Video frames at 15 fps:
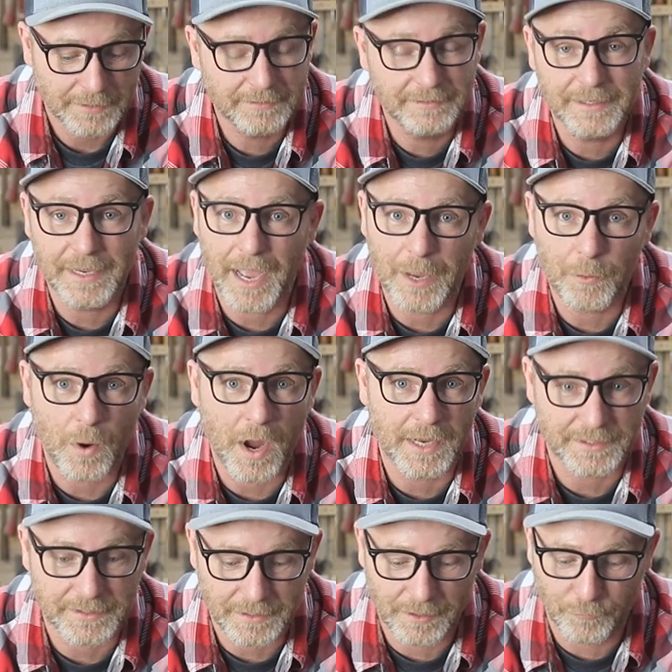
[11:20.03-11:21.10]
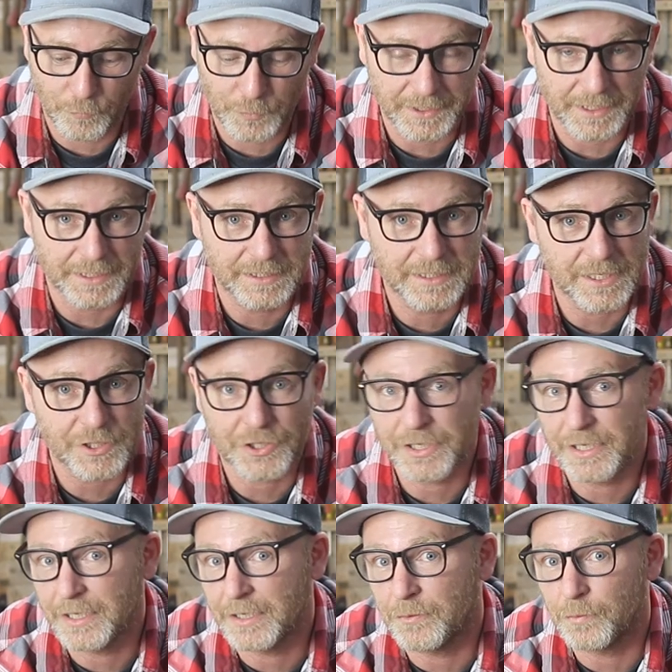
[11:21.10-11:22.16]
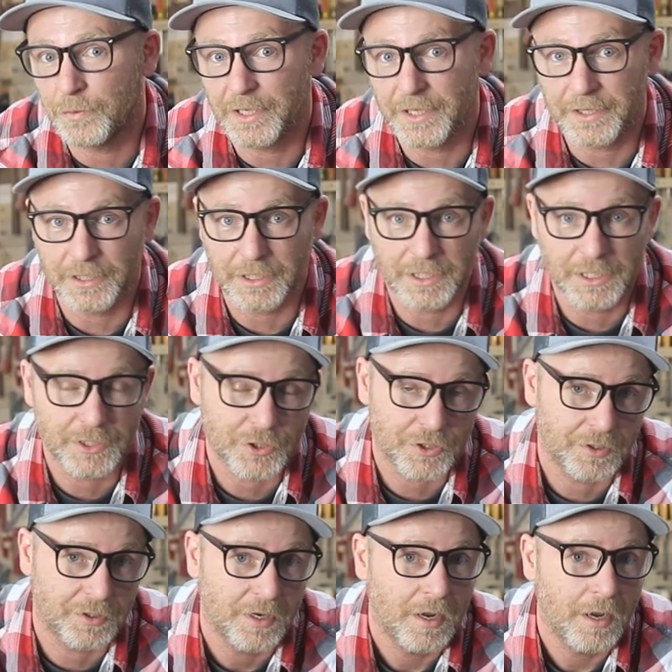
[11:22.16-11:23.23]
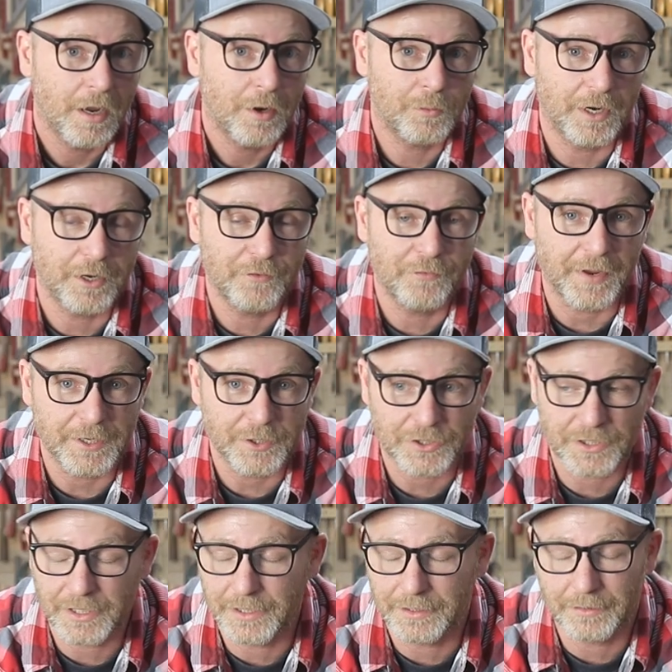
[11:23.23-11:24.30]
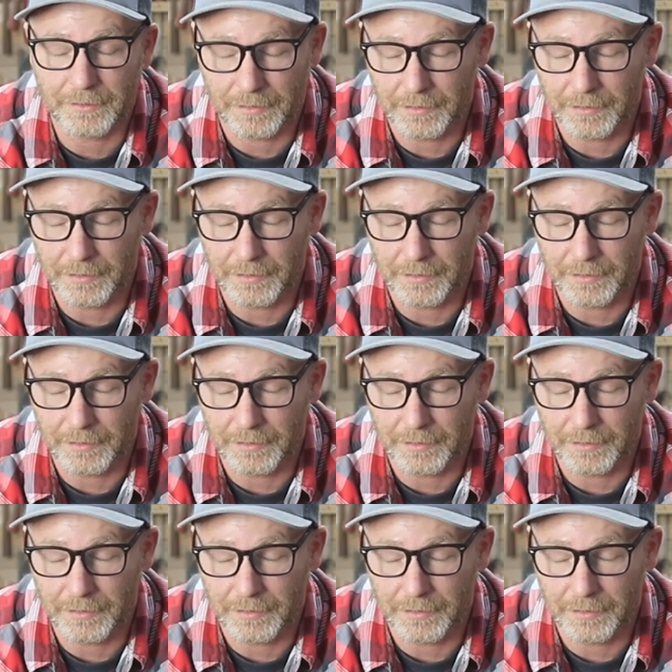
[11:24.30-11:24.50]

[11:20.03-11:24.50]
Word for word: DIY stuff with the addition, with a kitchen renovation,